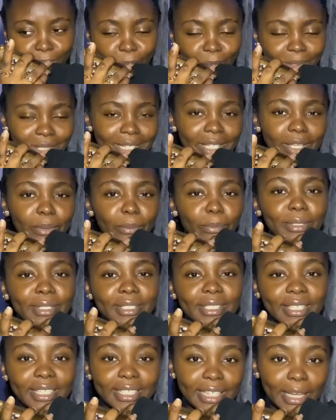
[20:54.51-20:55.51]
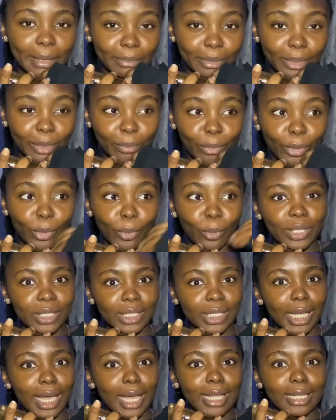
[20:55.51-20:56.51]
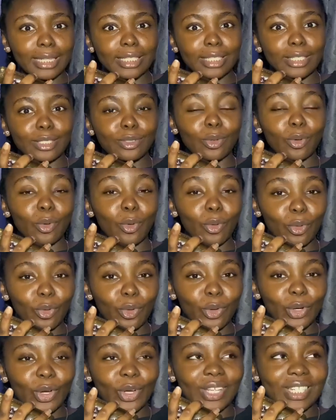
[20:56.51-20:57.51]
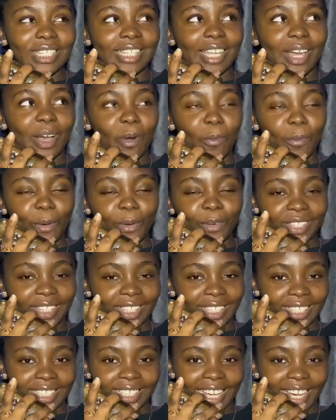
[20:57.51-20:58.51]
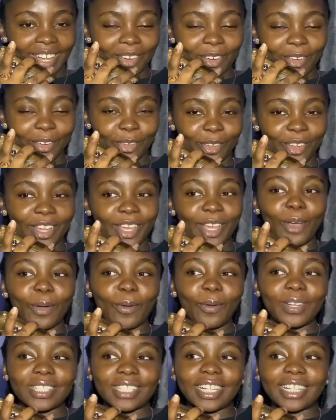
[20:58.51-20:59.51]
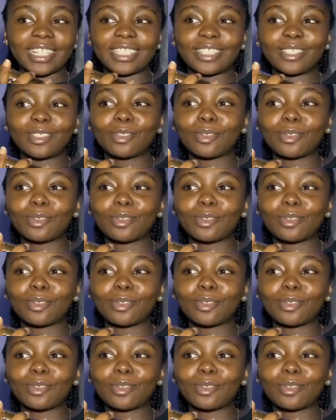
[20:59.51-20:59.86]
It was like a PTA type thing, but it was this whole because they are wealthy i don't know was like this